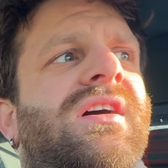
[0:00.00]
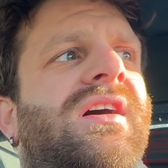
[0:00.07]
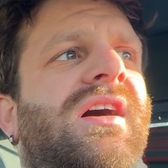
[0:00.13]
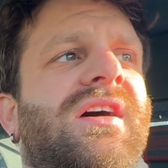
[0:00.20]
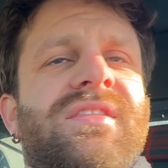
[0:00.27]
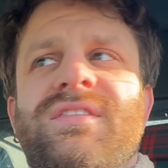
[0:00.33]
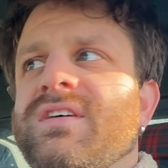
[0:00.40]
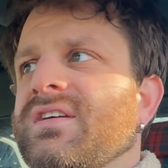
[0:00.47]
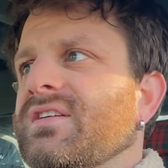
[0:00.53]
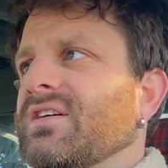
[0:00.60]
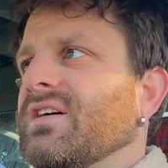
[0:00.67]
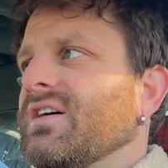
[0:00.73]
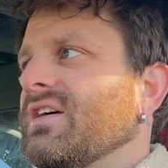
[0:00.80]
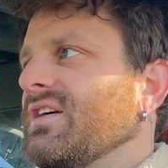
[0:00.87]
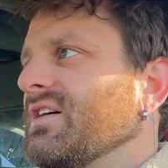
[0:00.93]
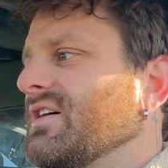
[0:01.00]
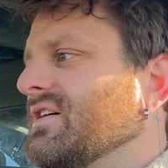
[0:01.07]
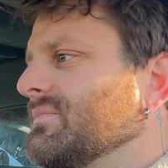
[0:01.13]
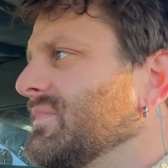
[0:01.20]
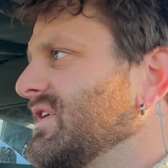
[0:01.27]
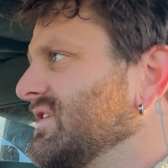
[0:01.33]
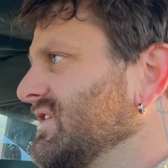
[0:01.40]
I think I
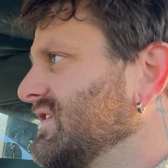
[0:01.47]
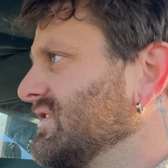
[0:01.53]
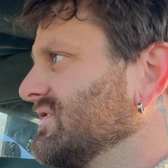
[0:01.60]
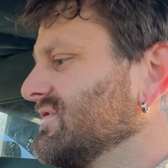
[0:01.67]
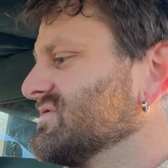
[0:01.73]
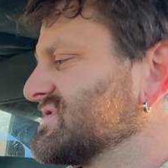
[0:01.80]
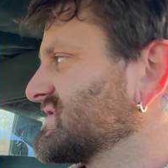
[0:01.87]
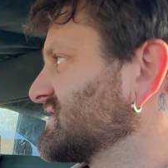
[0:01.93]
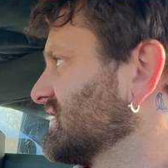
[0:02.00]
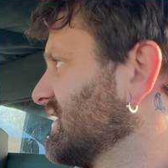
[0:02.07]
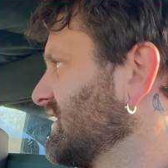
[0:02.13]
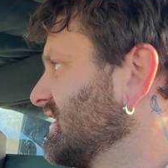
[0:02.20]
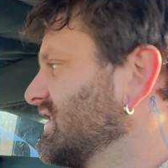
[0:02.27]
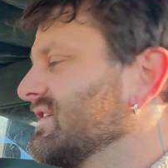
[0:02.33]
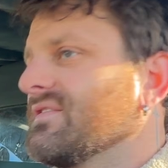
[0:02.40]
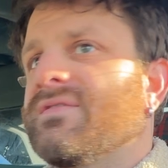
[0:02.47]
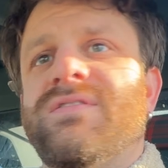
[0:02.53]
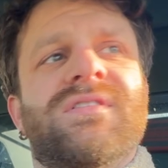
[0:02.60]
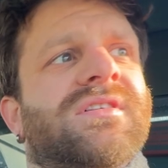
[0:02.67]
might need a new slave.